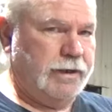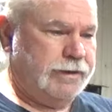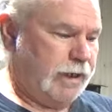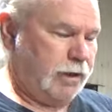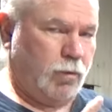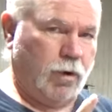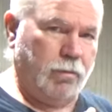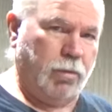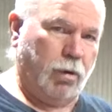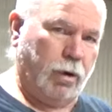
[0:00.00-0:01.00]
take
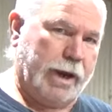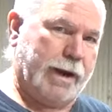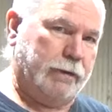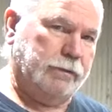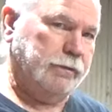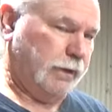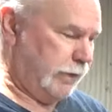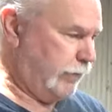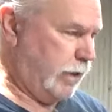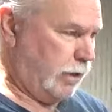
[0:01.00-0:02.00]
one bolt out
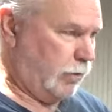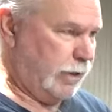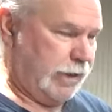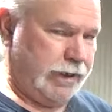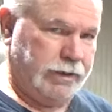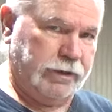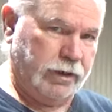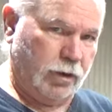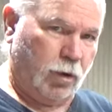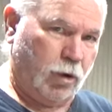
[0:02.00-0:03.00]
leave the other one in
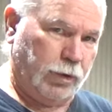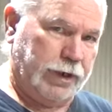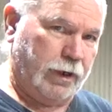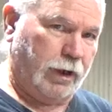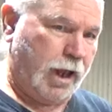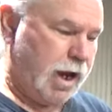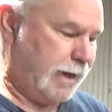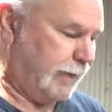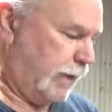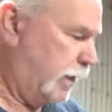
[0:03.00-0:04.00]
it'll hold it
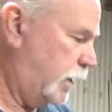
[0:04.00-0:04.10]
aligned